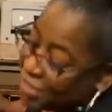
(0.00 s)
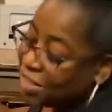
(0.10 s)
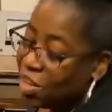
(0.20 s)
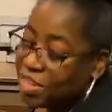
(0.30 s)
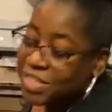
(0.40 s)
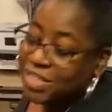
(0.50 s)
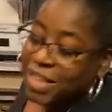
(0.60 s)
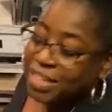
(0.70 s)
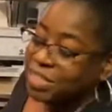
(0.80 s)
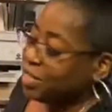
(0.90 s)
As long as
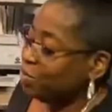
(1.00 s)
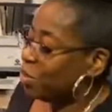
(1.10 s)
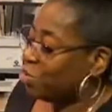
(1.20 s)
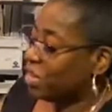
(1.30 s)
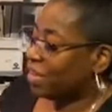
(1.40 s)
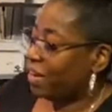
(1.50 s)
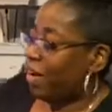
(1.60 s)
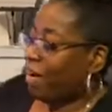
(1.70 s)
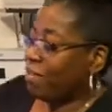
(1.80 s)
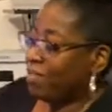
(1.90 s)
Sasha and them don't kick it
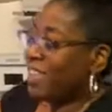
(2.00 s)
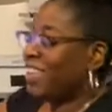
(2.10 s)
off.